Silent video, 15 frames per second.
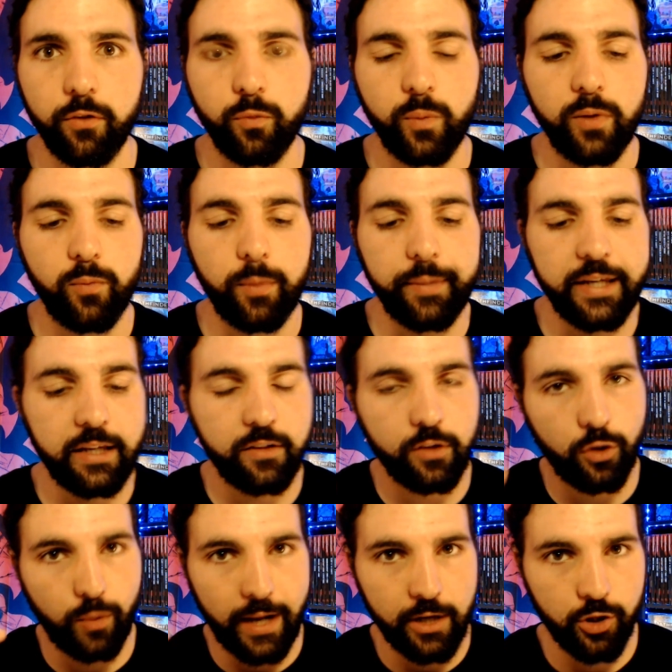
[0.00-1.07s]
we begin to
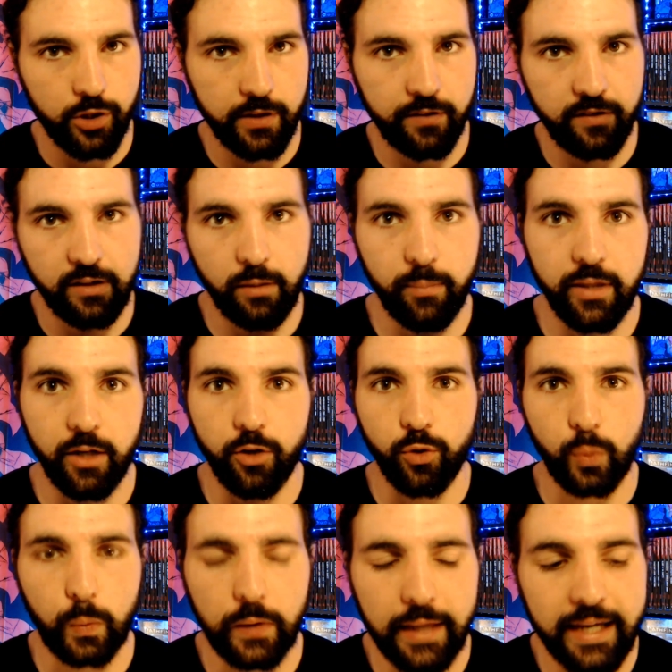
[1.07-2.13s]
gradually see them in a new
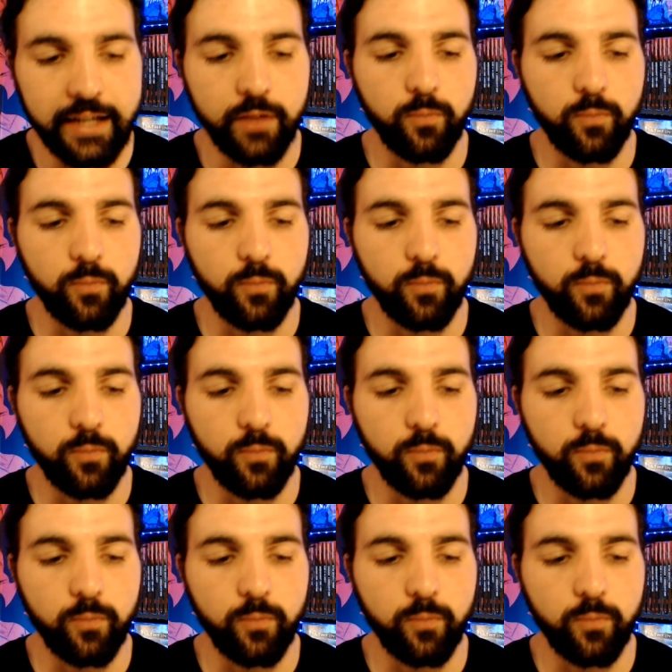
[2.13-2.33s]
light.